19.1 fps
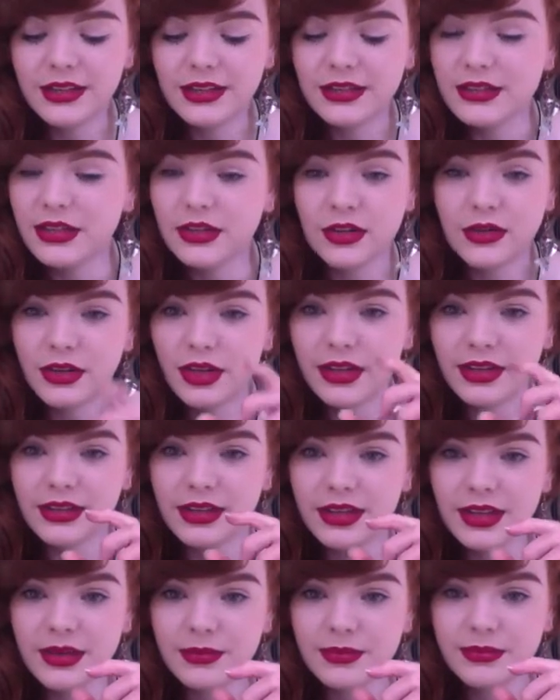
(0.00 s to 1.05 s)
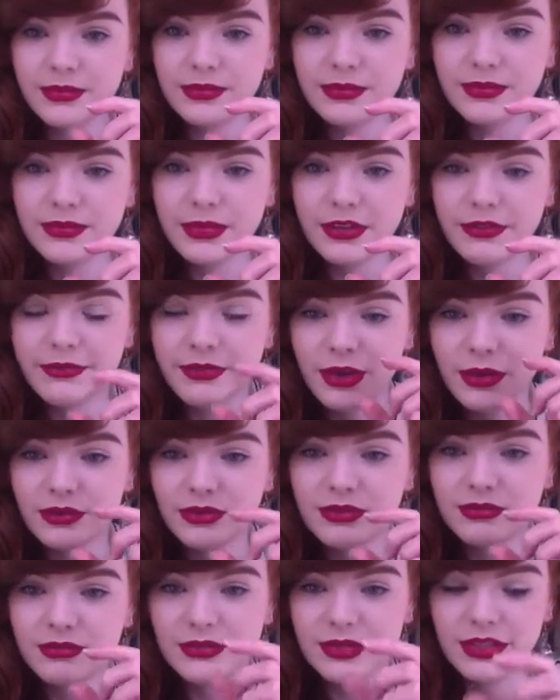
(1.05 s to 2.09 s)
because I don't like the felt
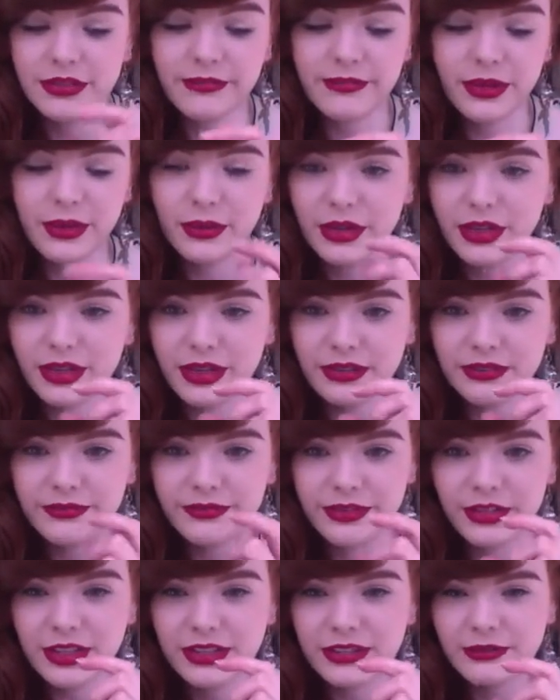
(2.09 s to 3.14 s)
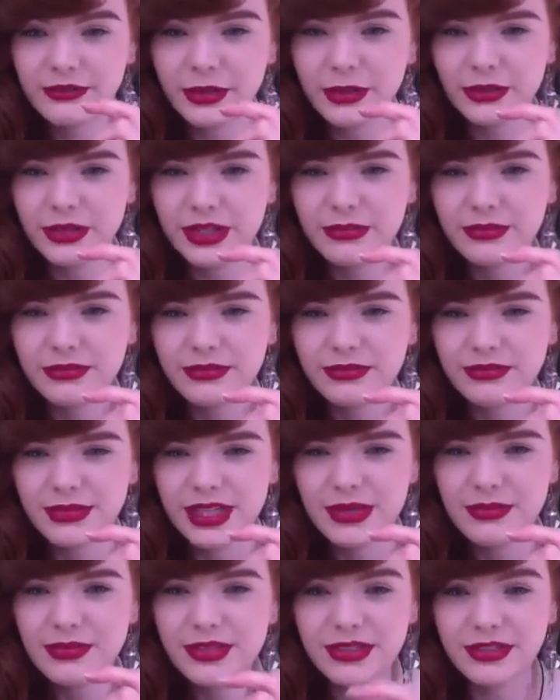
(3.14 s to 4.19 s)
kind of felt tip
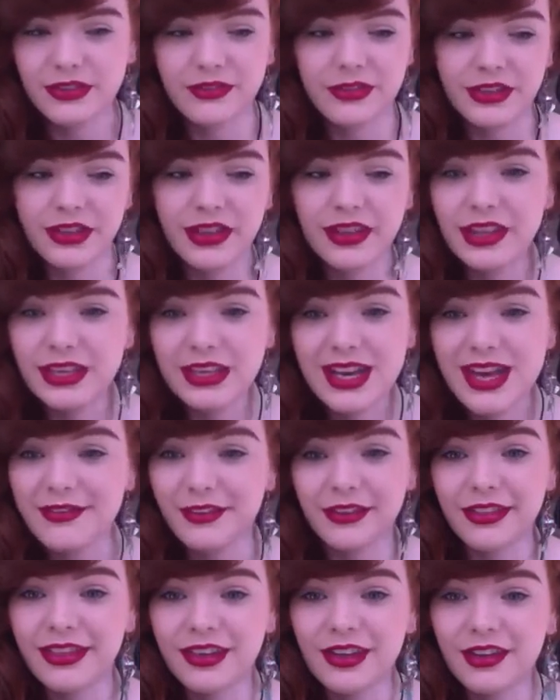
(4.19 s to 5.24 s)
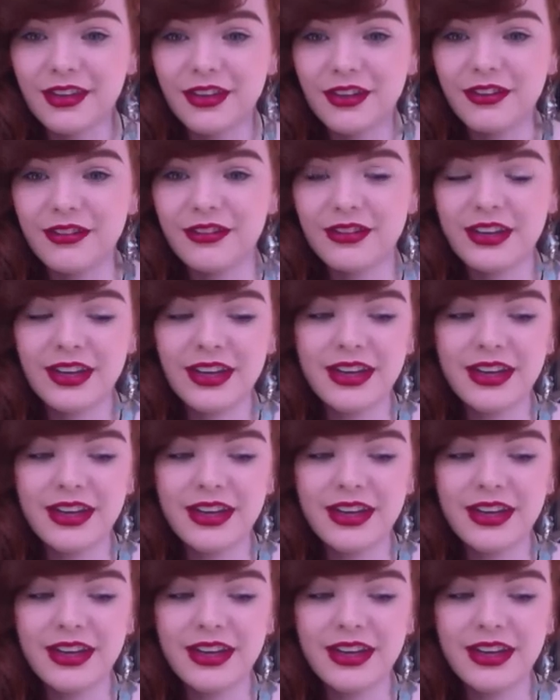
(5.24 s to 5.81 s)
nibs, because I find that they're never thin enough,